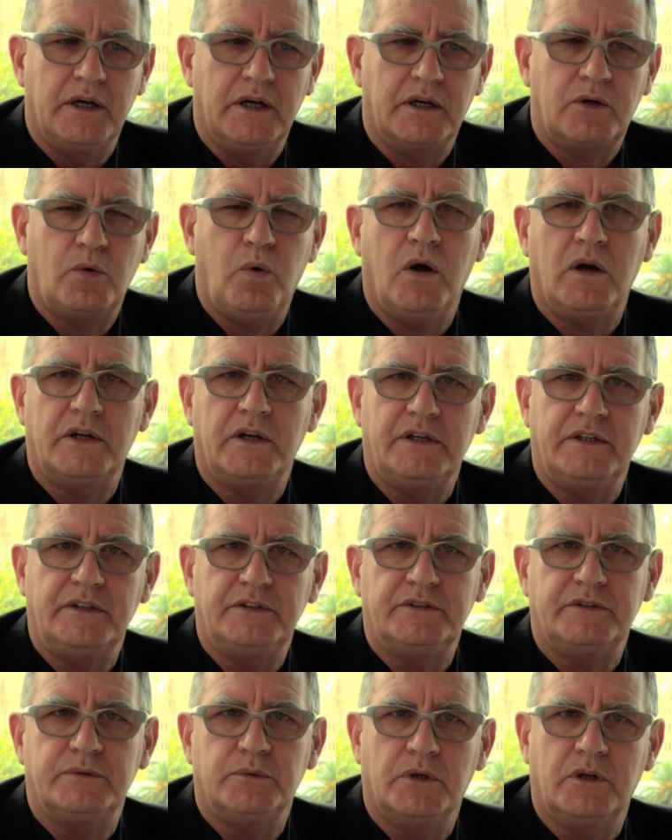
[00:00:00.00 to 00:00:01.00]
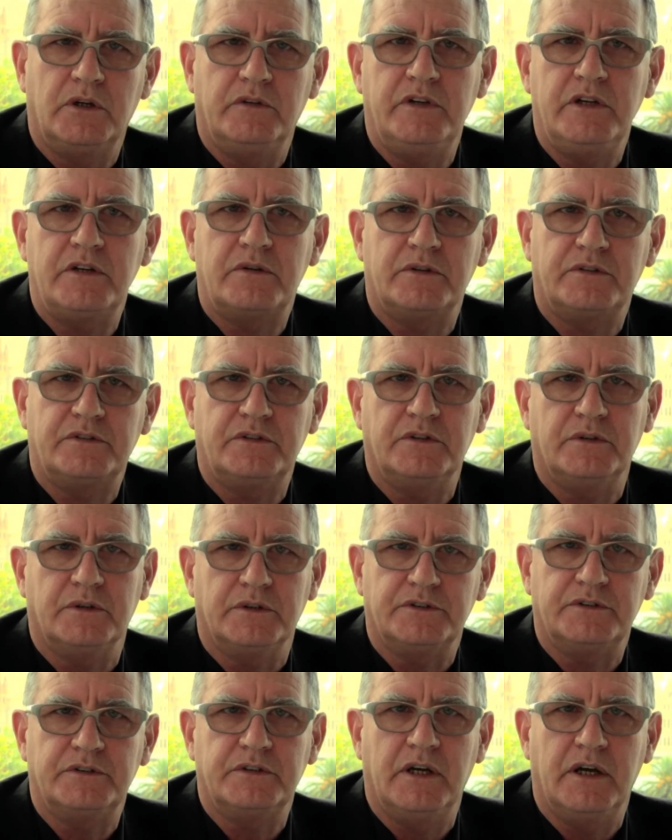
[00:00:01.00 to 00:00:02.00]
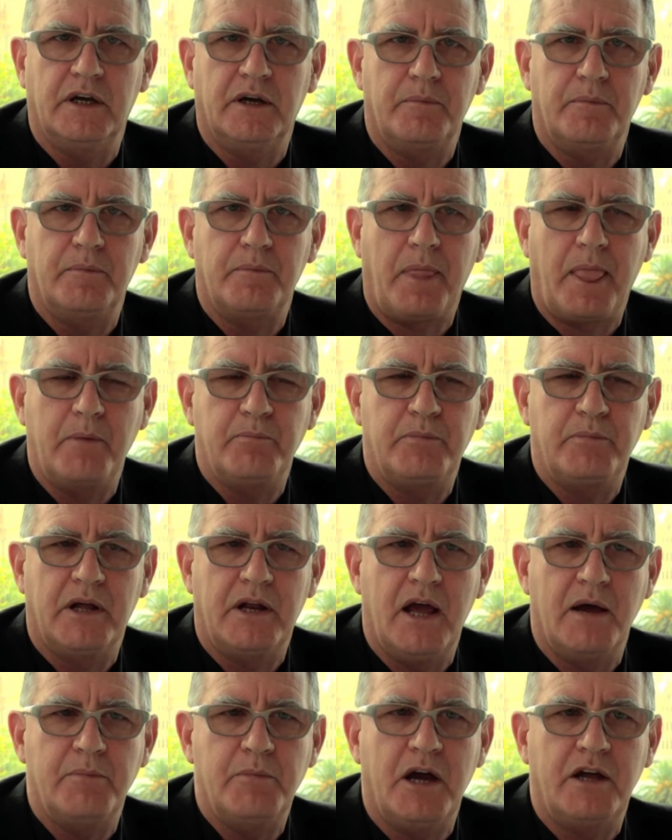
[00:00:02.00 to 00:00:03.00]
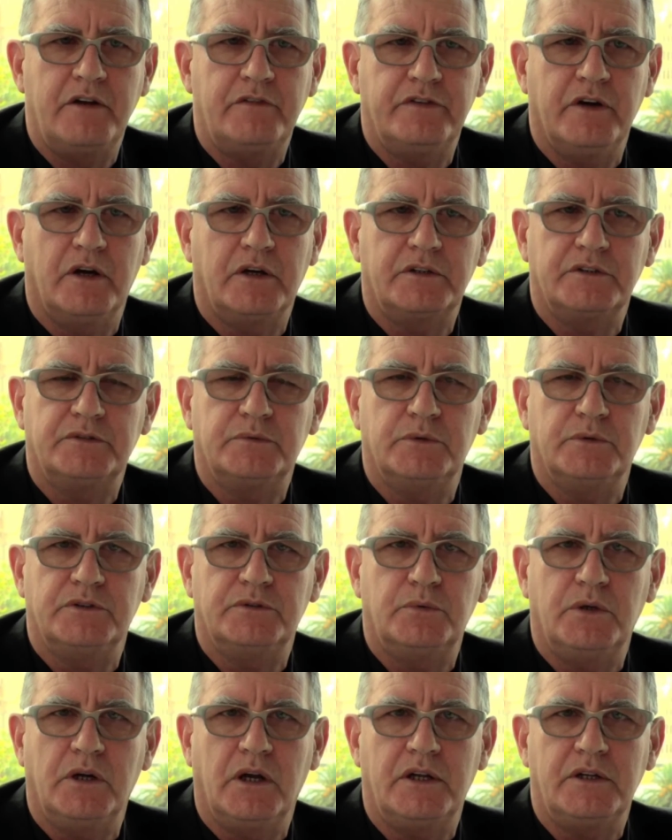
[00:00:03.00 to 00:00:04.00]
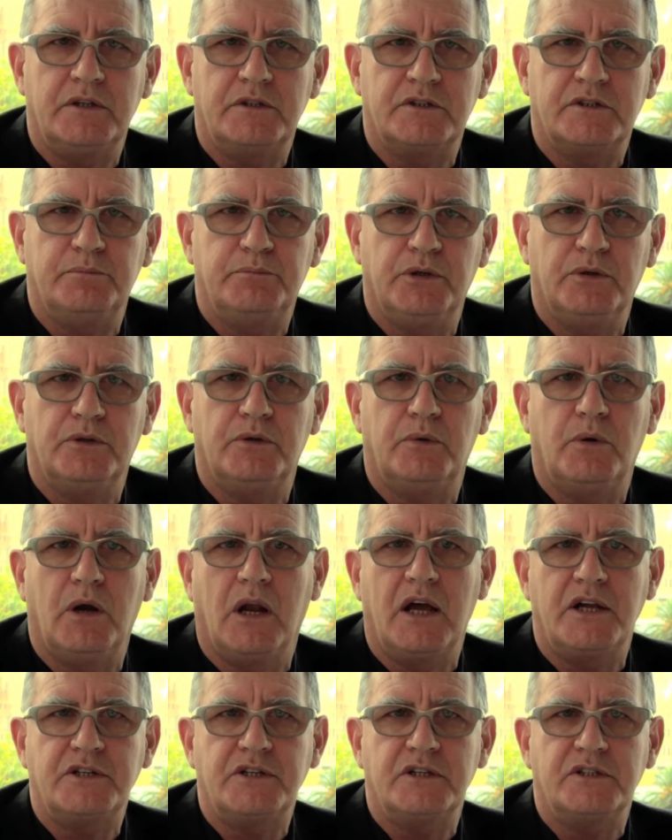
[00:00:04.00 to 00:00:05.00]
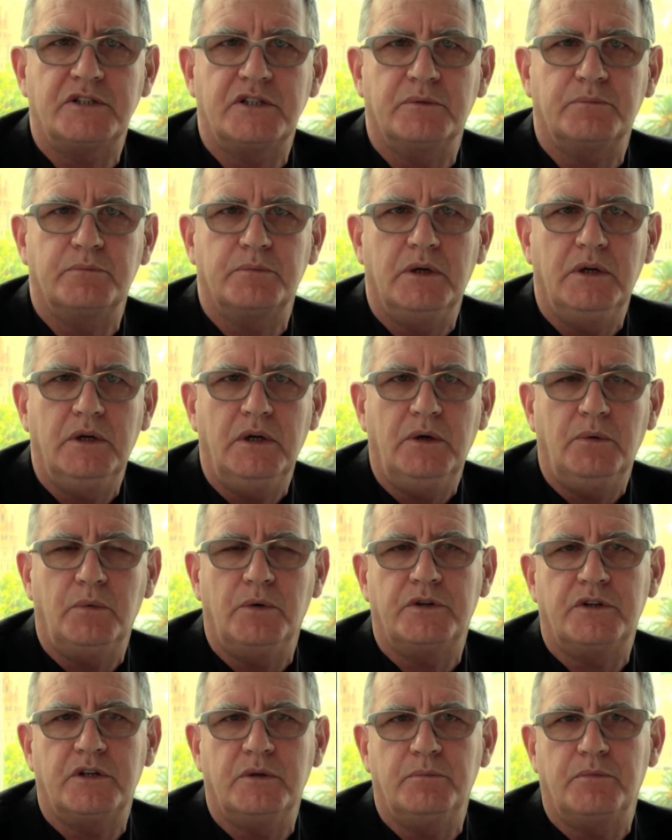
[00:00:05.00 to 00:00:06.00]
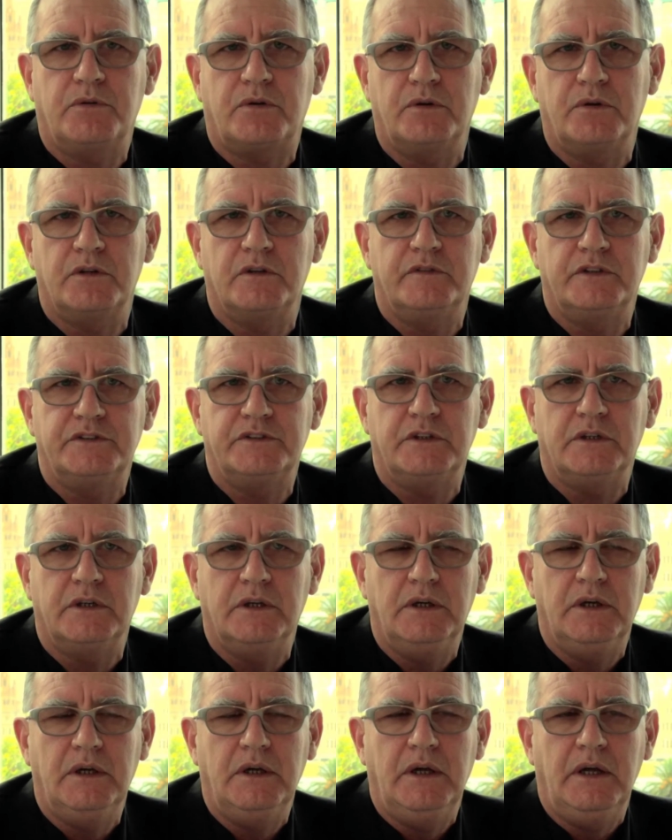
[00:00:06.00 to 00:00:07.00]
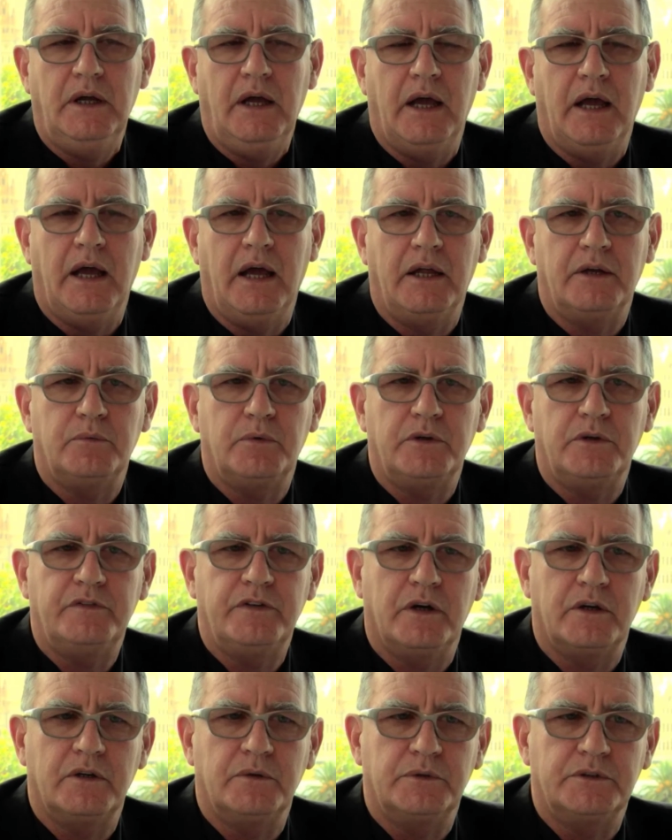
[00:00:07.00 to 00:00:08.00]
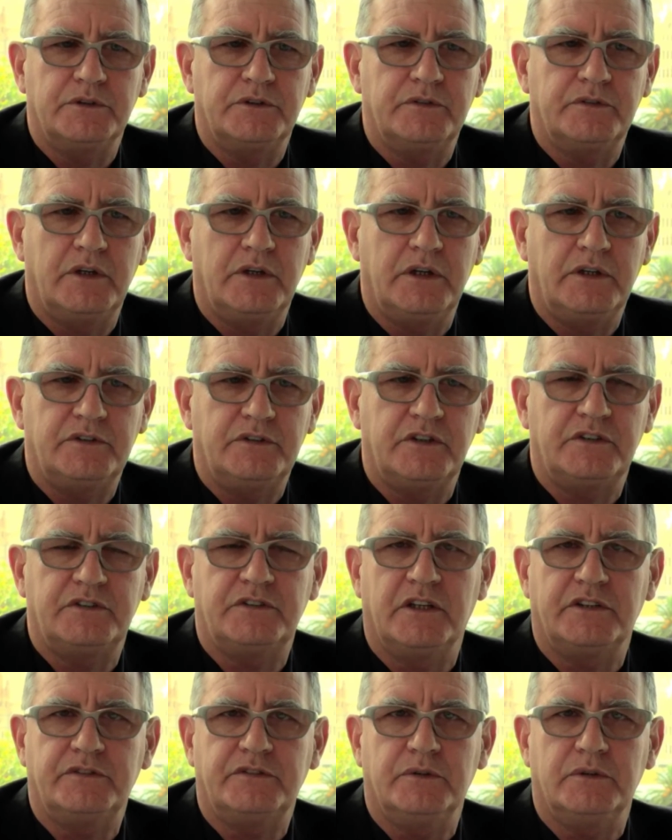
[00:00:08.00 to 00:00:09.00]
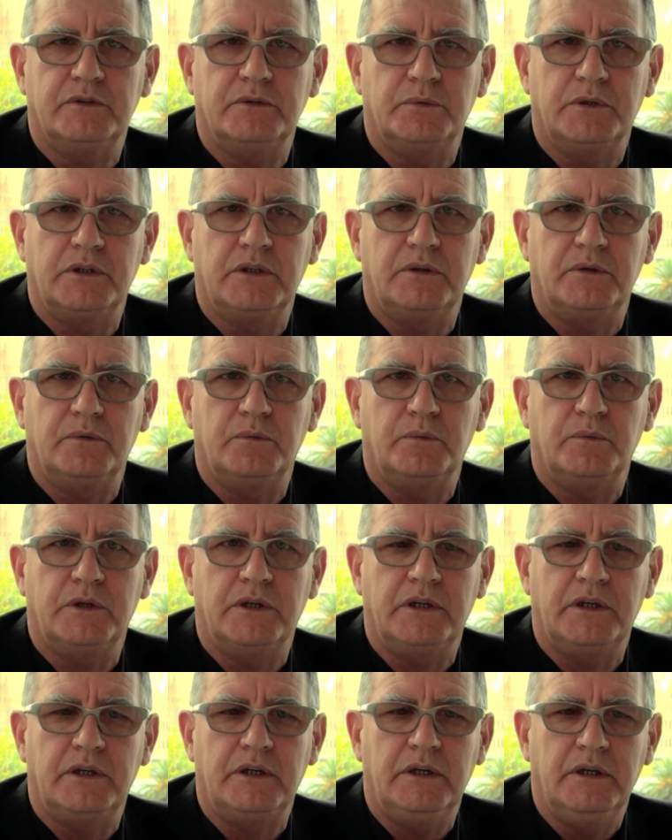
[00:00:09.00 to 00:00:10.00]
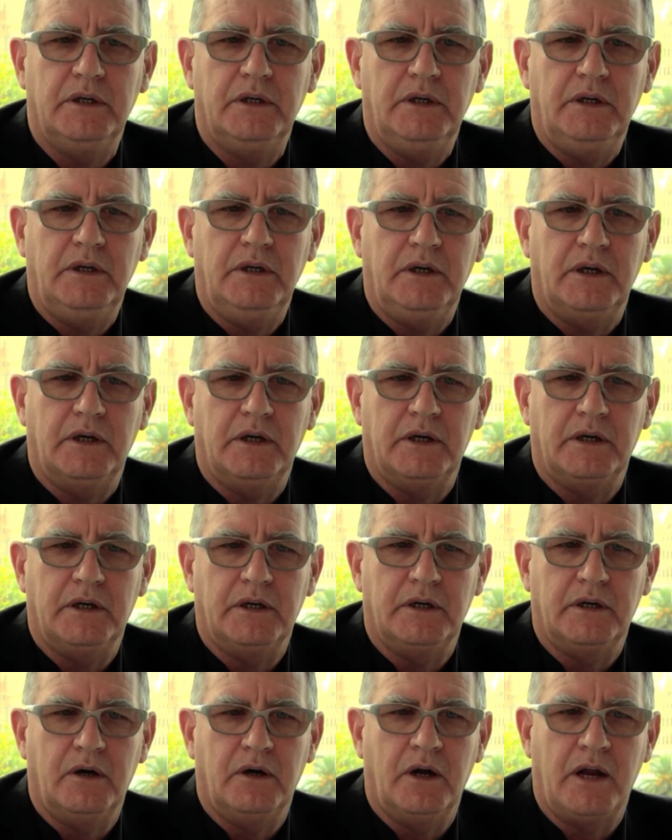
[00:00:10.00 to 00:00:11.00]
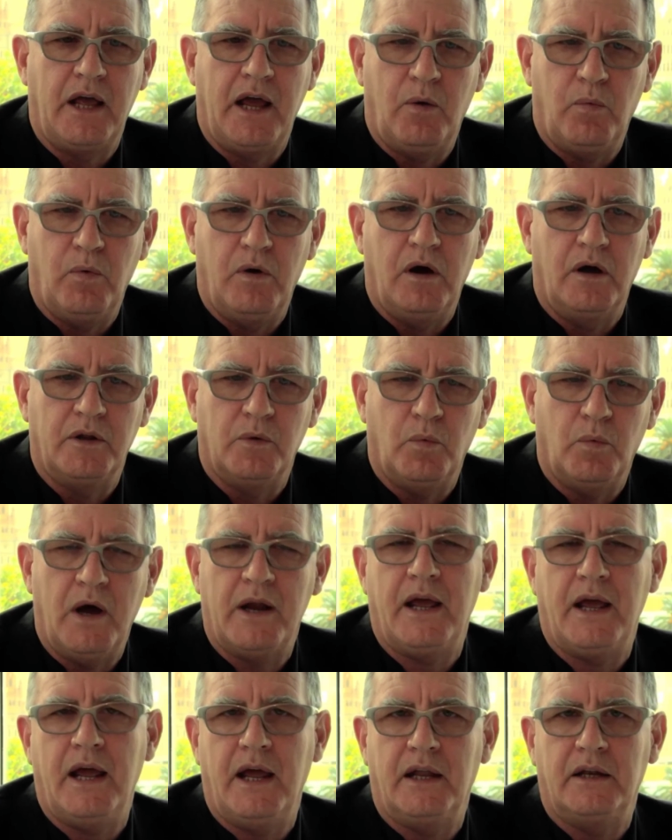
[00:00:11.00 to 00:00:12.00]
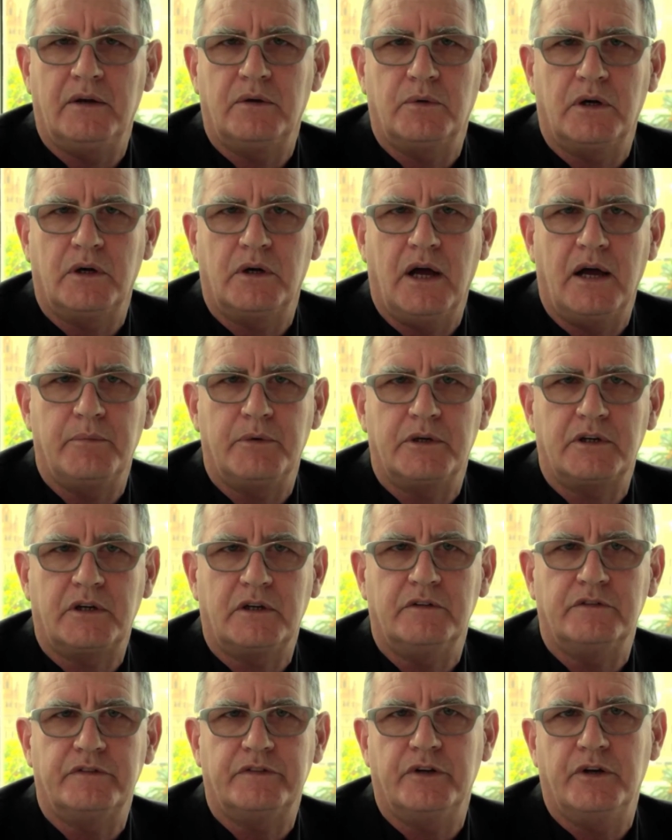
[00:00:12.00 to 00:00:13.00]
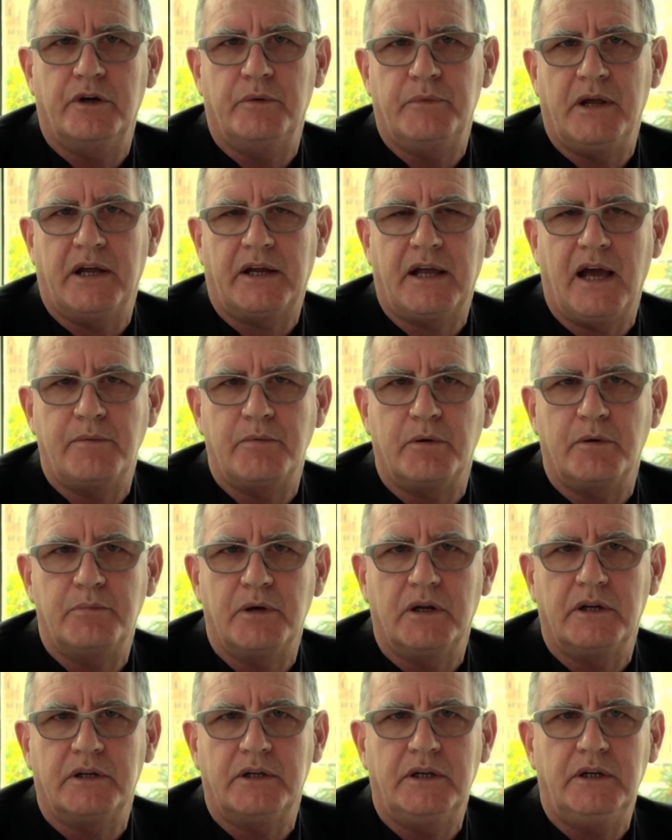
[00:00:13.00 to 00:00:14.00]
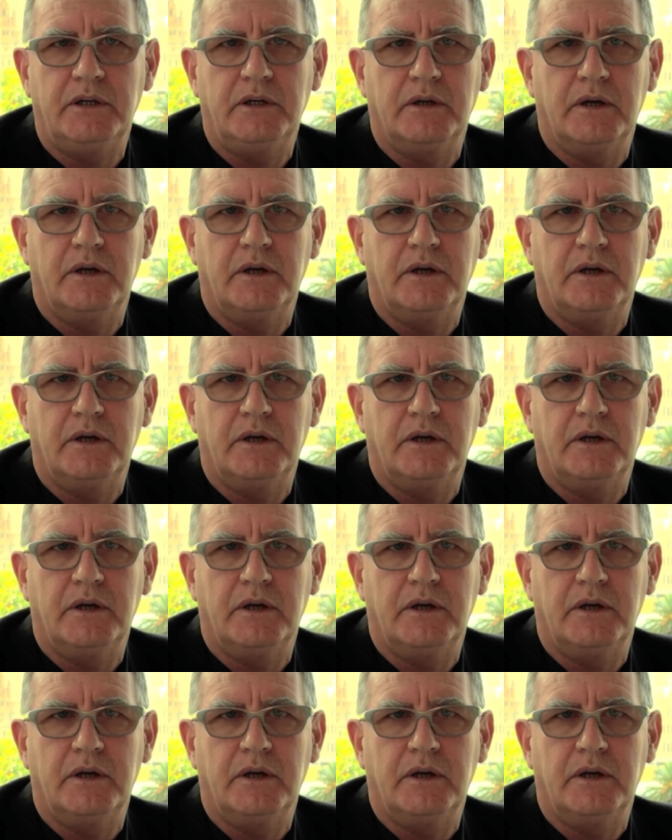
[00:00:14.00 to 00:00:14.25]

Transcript: qualities were of interest to us, but our main focus was really to build a relationship with them through the visit, and we felt it was very successful. We on the one hand, were able to confirm their capability,